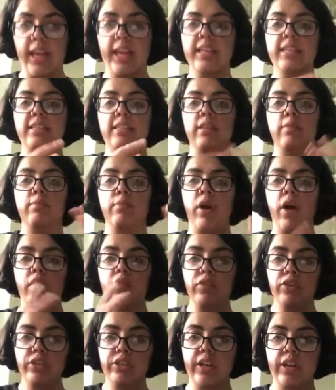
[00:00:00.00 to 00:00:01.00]
that's the
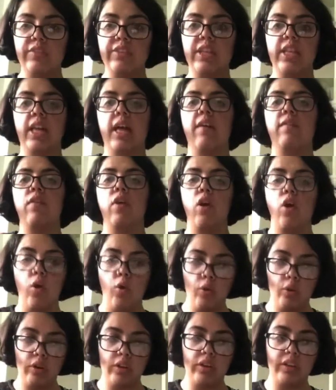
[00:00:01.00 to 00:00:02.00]
Marvel stuff. So they have
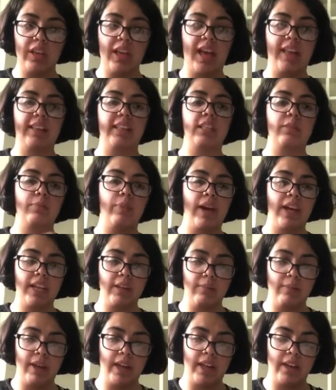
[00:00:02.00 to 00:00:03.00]
Hulk, they had the
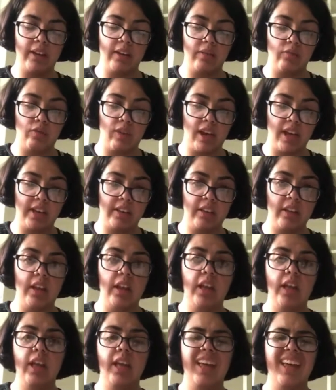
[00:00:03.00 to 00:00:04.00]
Spider-Man ride.
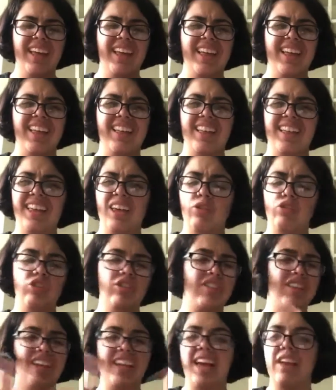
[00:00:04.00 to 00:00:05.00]
It was
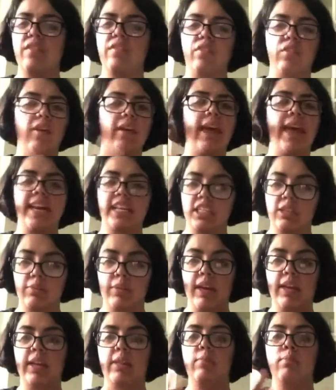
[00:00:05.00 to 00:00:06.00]
just the land of the
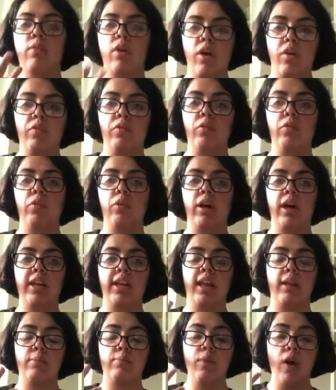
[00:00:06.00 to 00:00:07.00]
X-Men and Marvel,
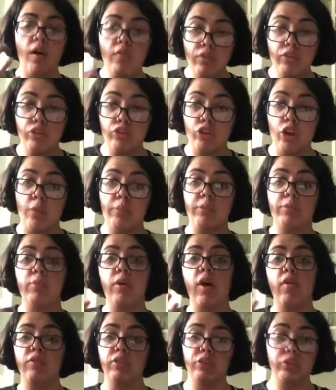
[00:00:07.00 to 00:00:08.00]
and had Marvel shops,
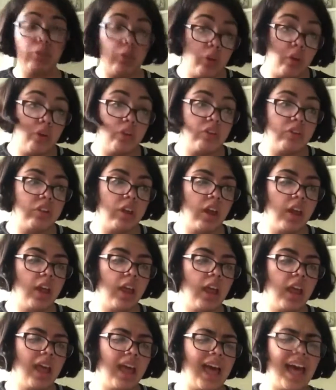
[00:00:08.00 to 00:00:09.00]
Marvel stores.
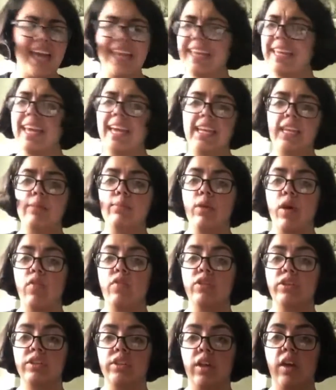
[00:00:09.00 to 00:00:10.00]
I didn't get any
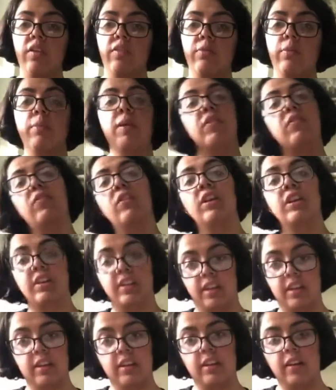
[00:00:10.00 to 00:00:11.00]
Marvel stuff, but my friend
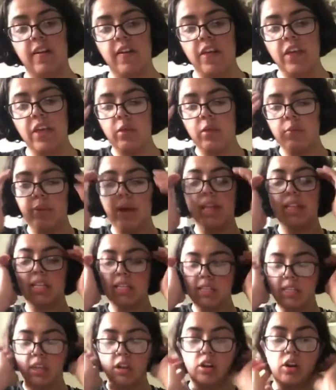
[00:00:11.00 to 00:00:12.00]
did. But I
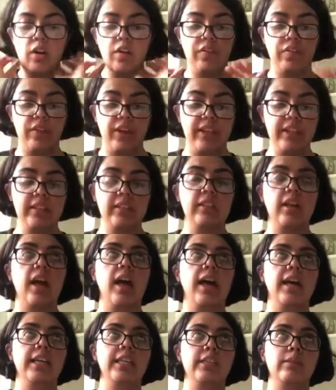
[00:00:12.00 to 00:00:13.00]
did see a lot of things.
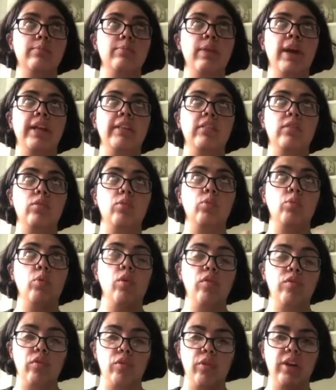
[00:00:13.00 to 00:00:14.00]
I met
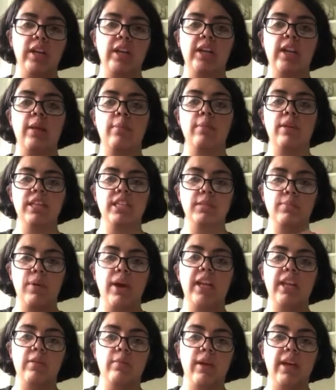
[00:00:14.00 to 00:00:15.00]
Wolverine and I met
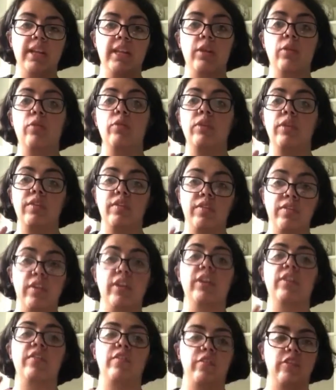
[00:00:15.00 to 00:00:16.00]
Spider-Man. They were really
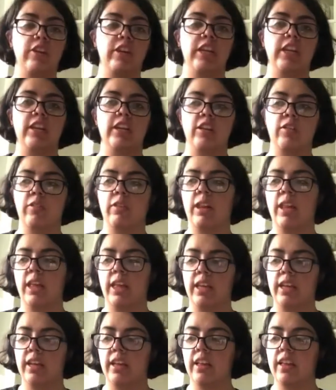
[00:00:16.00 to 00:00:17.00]
fun and friendly, and they were
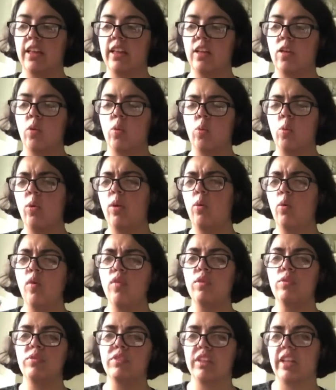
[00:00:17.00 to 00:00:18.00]
like,
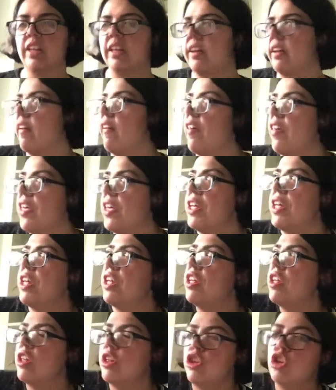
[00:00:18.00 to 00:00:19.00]
Wolverine was like,
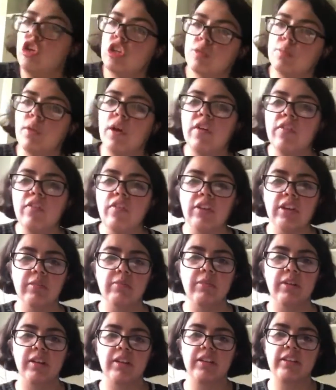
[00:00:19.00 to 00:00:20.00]
"You smell fine."
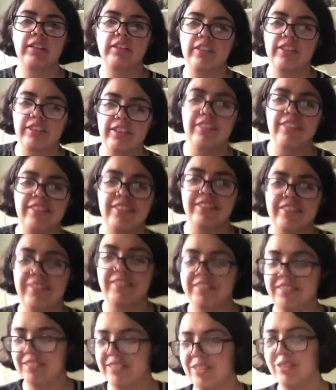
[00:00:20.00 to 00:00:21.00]
I'm like,
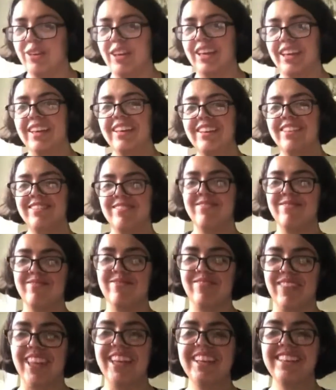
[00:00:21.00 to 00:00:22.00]
"Okay,
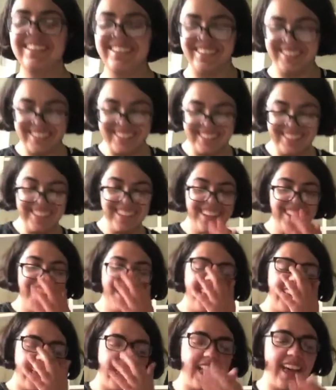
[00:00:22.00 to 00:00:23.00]
thanks."
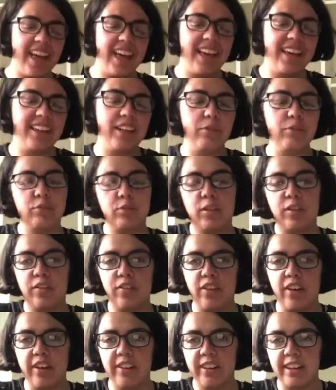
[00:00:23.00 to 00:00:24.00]
And it was really
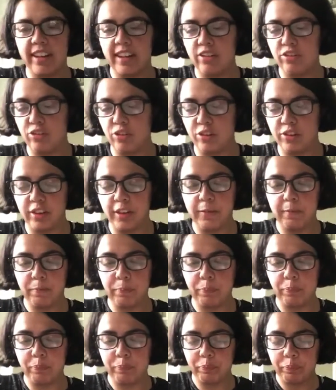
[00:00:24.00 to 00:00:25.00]
fun, and I enjoyed it.
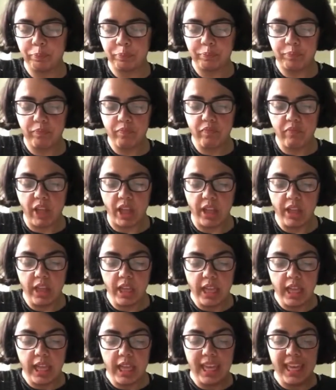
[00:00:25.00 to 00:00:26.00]

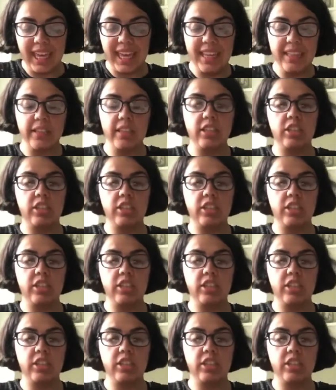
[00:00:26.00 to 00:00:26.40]
In